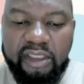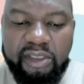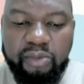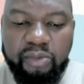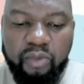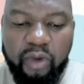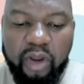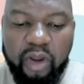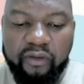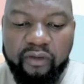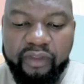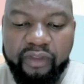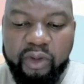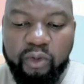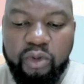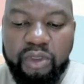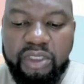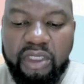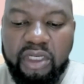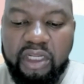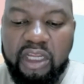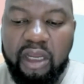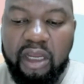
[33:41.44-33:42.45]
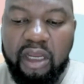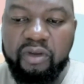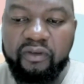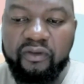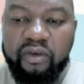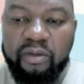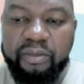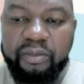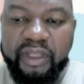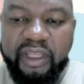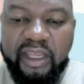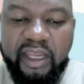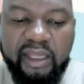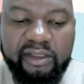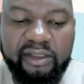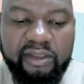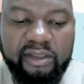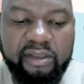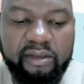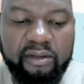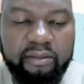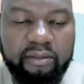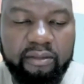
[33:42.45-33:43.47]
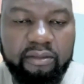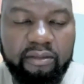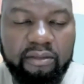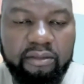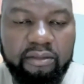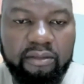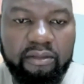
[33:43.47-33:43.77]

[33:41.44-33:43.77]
Just one of the questions coming from the guest.